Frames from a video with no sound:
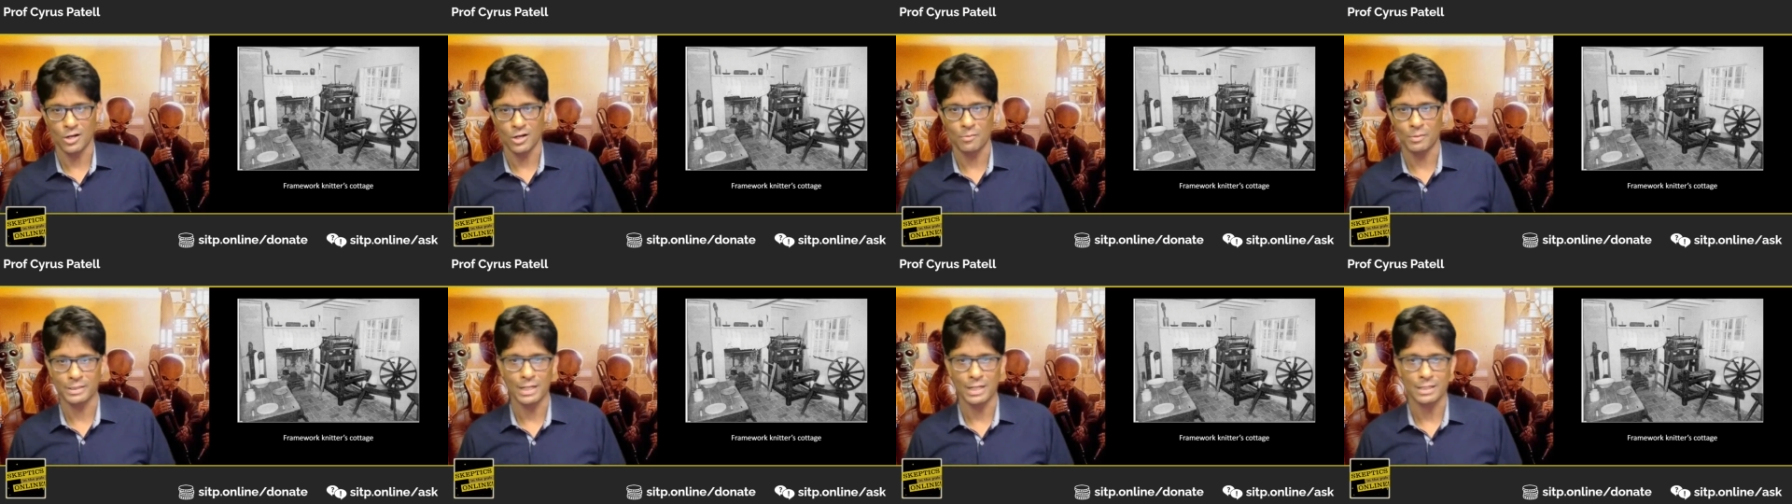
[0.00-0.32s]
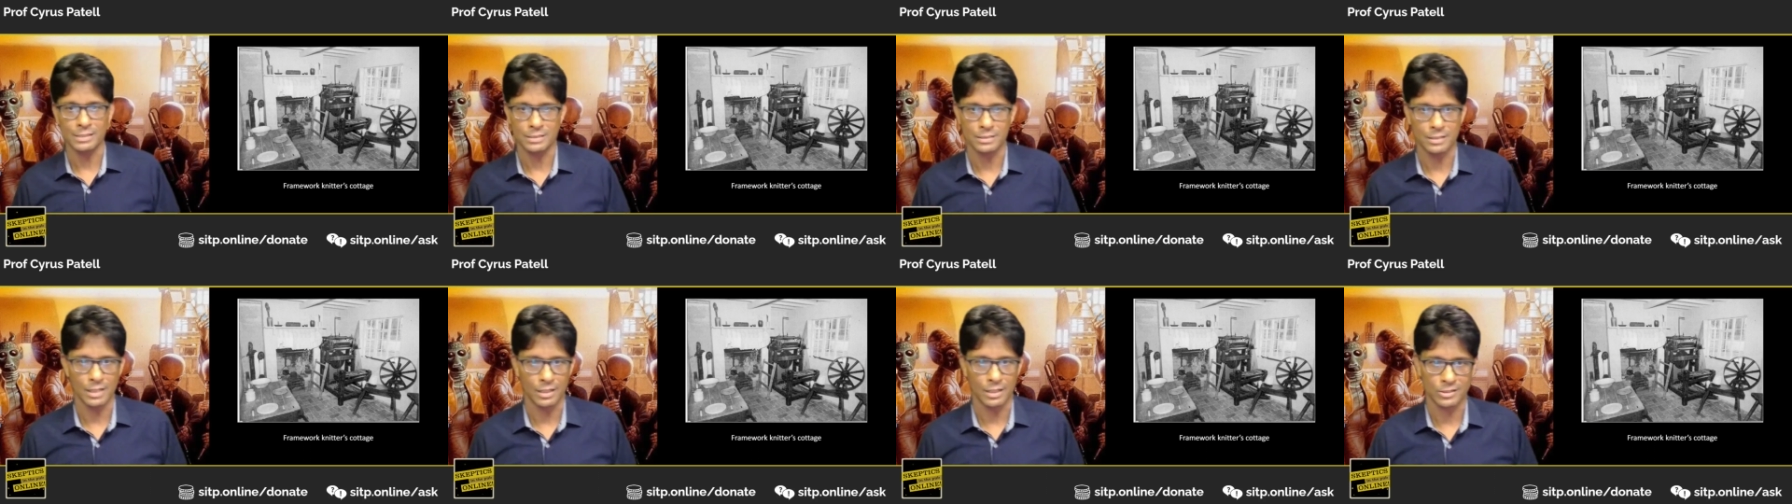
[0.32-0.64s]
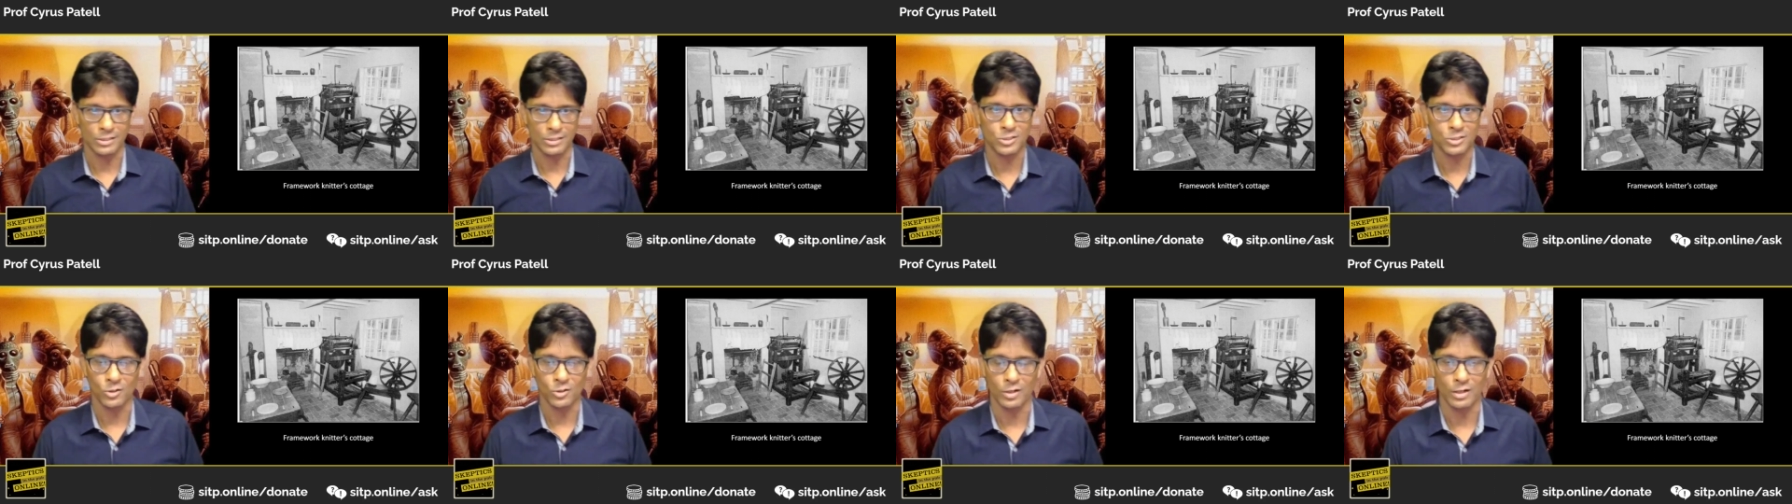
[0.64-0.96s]
but that's another
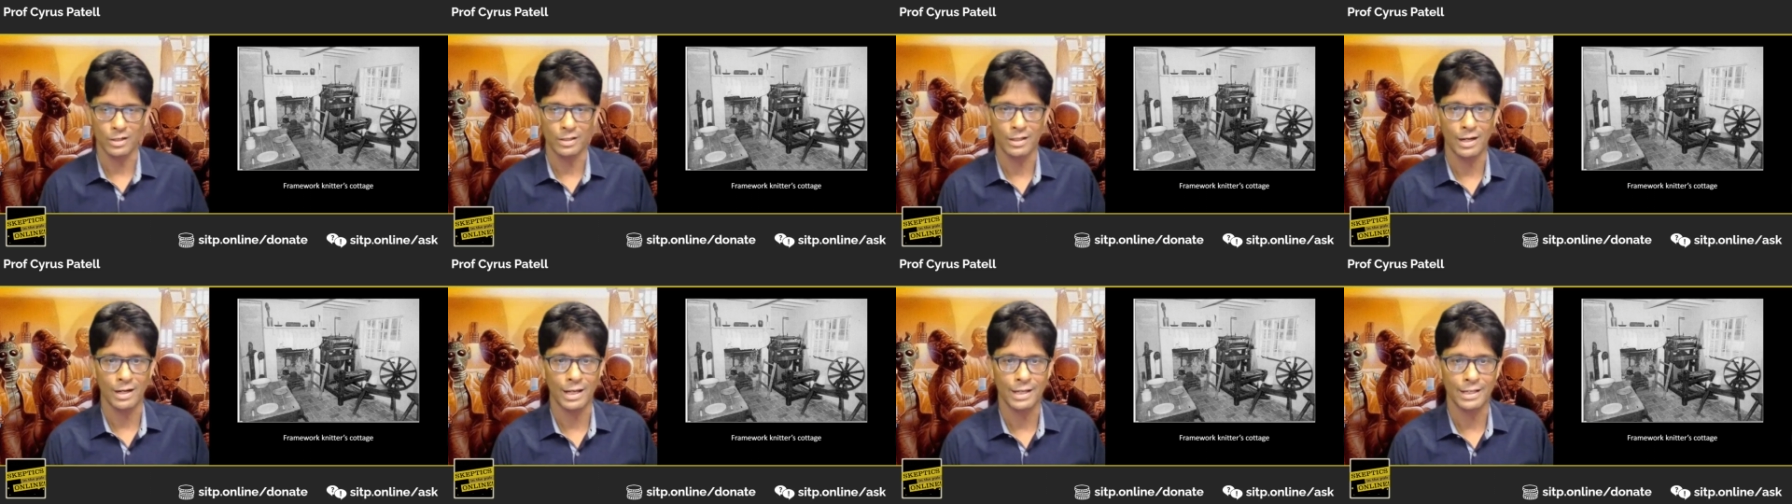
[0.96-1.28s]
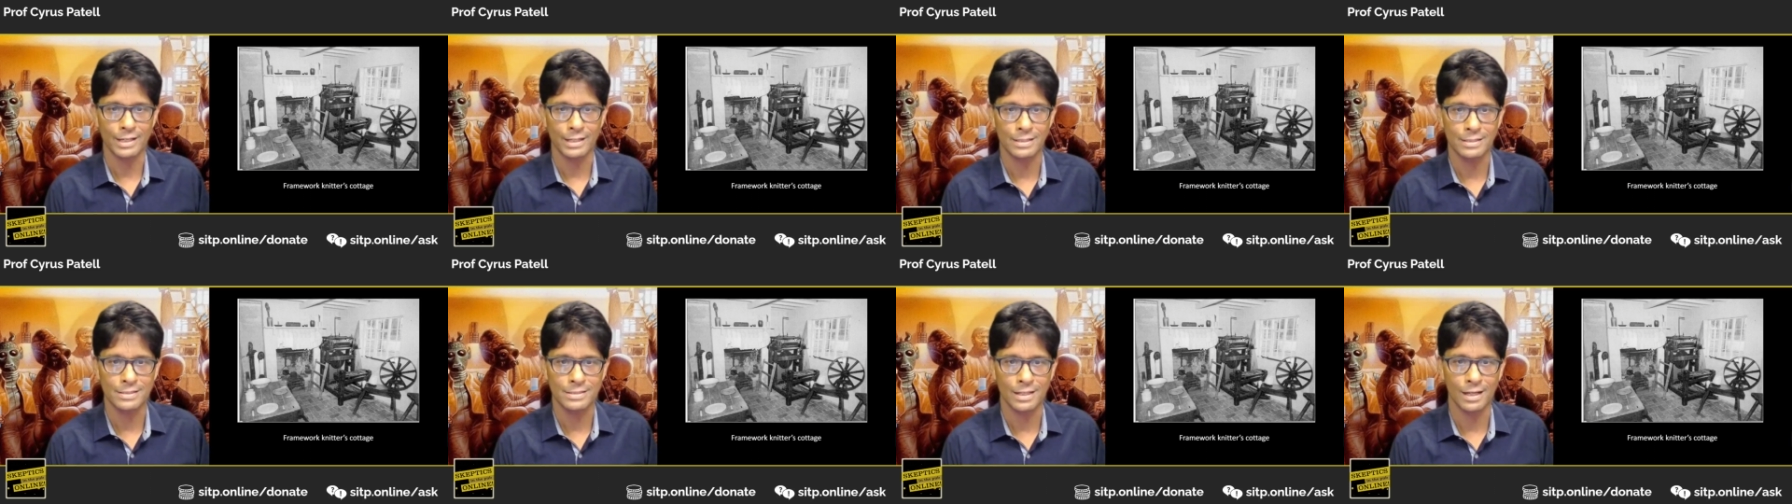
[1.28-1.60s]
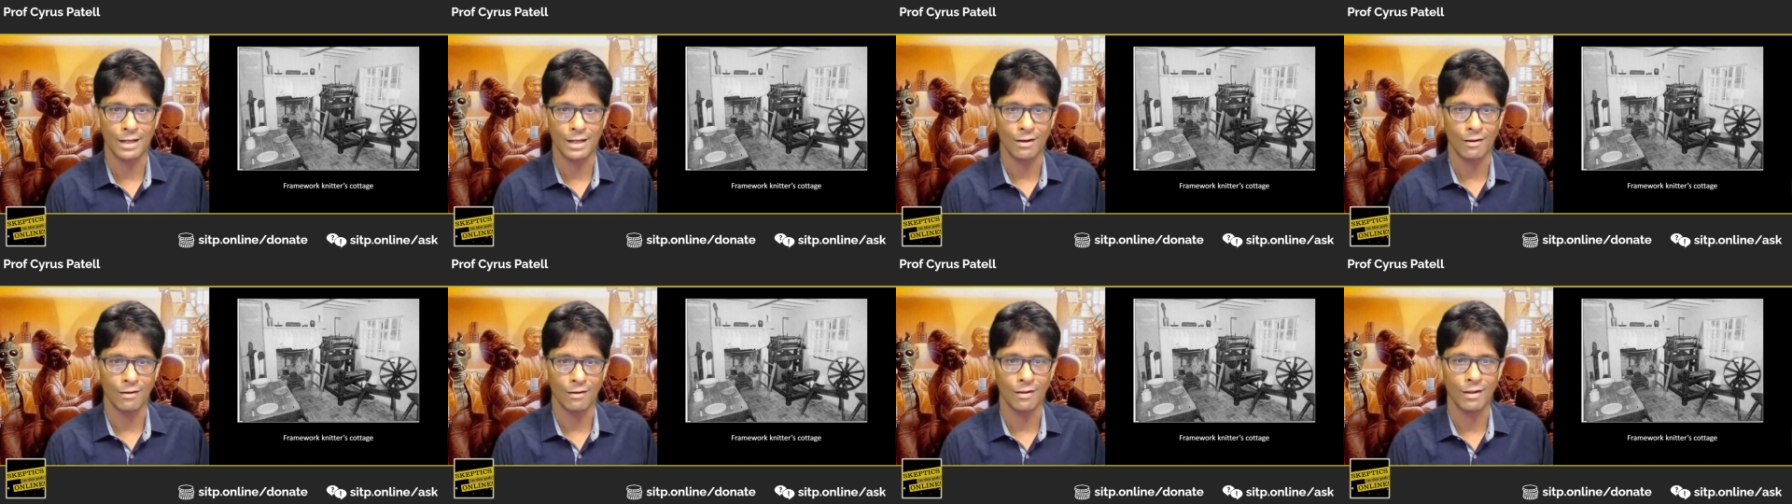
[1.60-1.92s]
story that I can
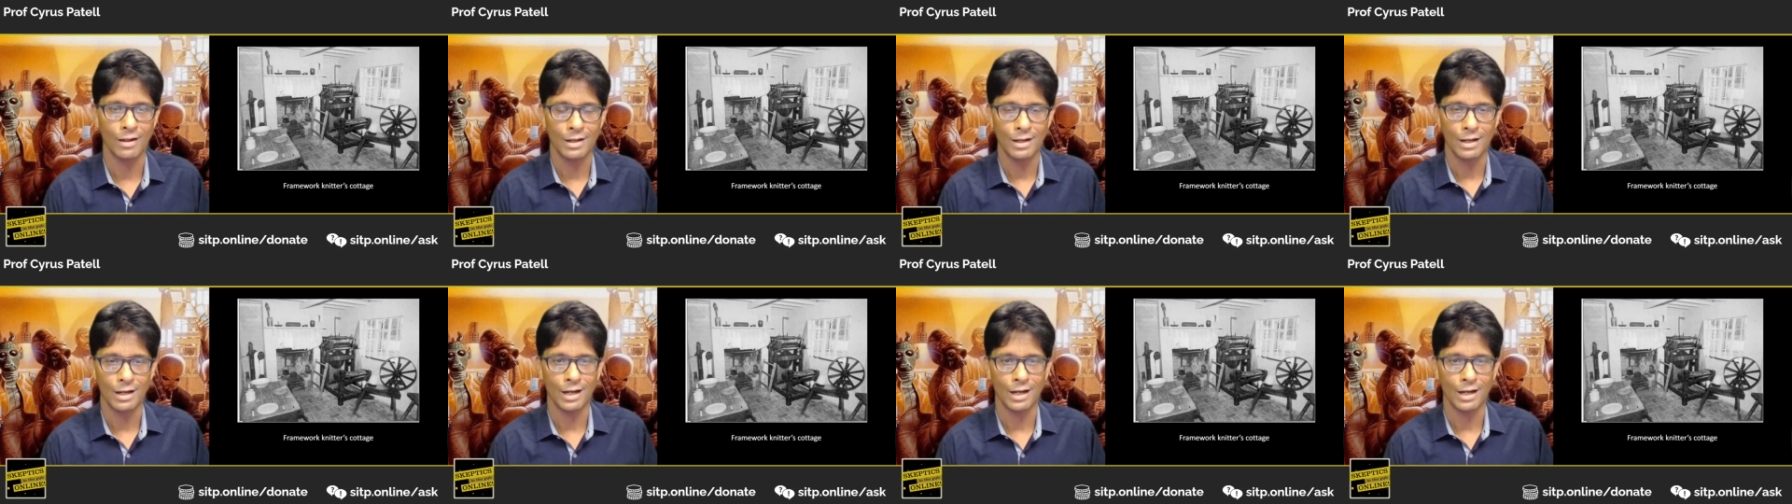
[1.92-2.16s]
tell